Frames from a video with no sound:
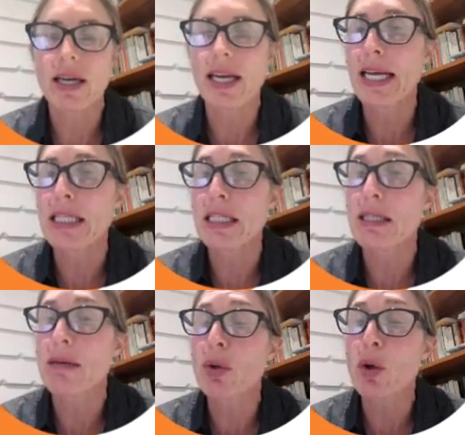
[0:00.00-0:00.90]
and
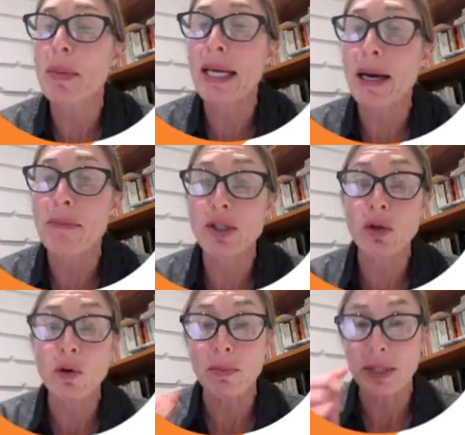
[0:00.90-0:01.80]
hence more being
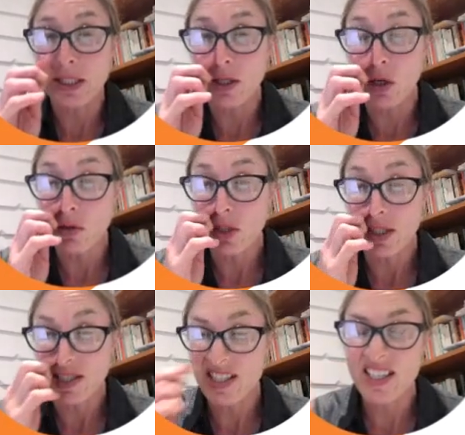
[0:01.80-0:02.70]
absorbed into the
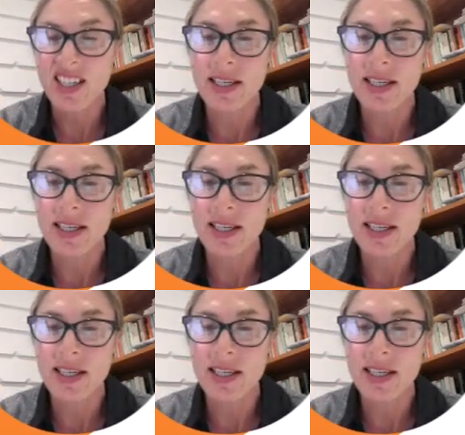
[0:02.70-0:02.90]
oceans.